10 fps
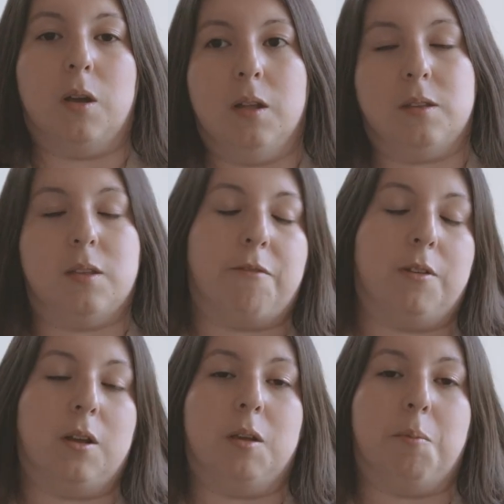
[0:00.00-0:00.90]
it's
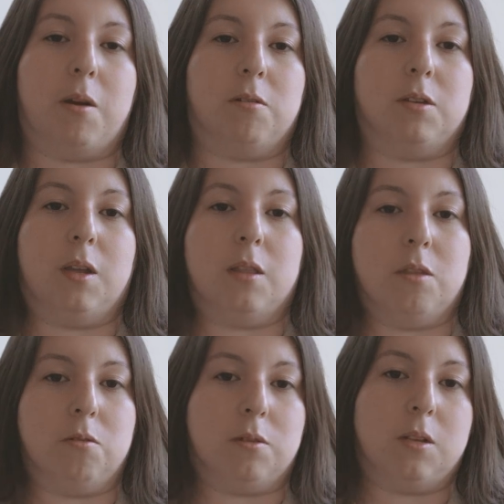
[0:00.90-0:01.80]
definitely better to get
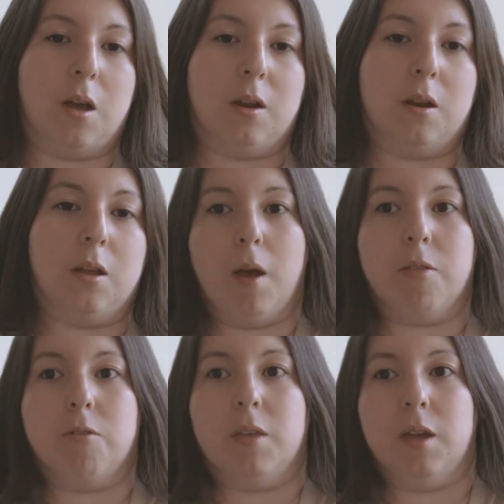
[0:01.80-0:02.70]
those done
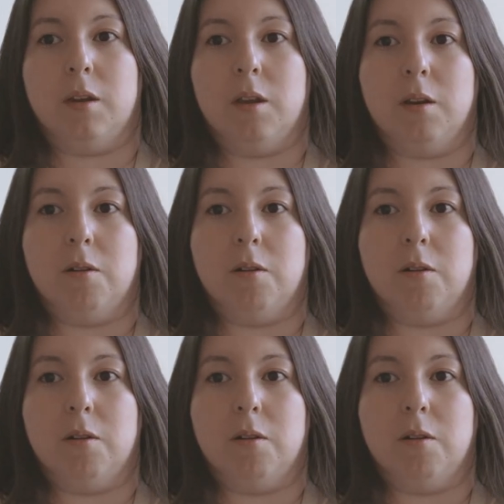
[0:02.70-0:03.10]
rather than